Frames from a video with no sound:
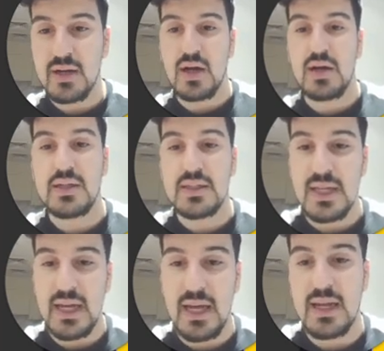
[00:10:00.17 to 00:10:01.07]
colors
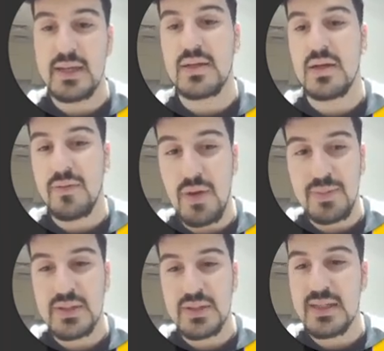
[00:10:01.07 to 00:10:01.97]
and
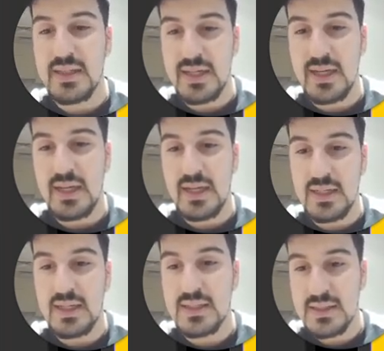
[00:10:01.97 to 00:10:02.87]
represented it in
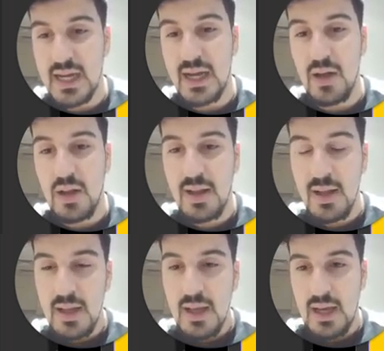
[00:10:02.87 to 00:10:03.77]
this style.
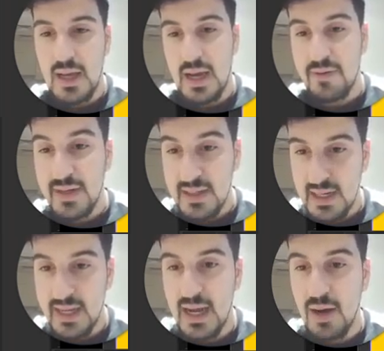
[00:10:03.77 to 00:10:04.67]
I really
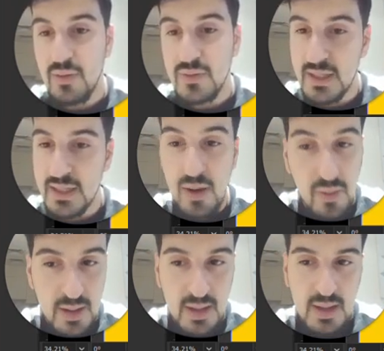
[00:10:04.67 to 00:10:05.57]
like how it's turned
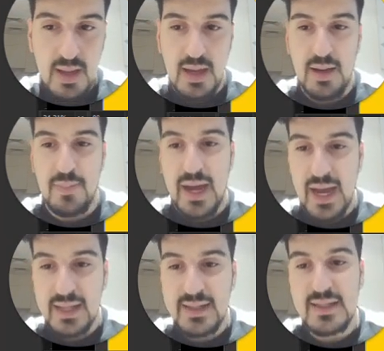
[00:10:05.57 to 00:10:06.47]
out. I
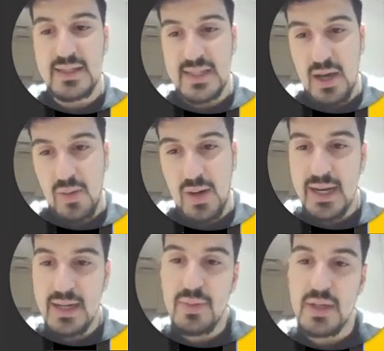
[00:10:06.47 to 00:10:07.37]
added this
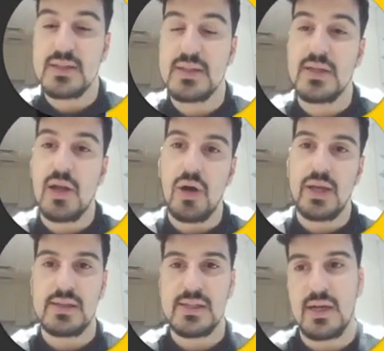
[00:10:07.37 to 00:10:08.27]
outline because it's a lot
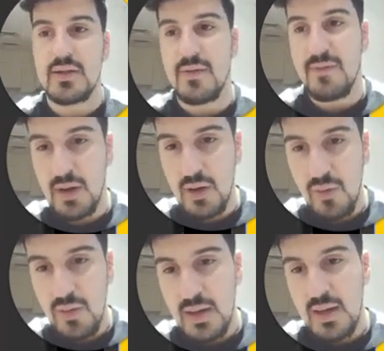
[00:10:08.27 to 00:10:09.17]
easier to
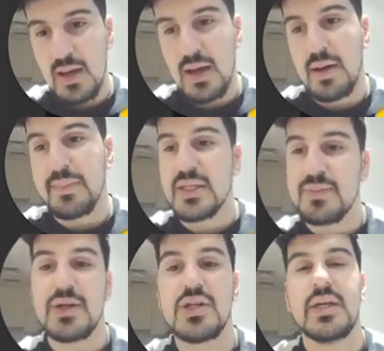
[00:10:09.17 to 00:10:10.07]
follow,
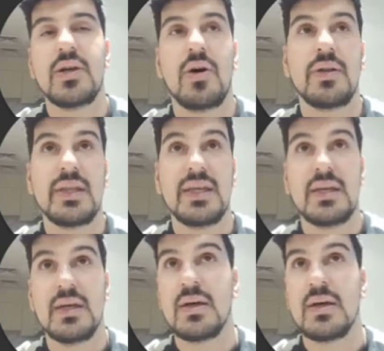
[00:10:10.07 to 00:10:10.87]
especially on the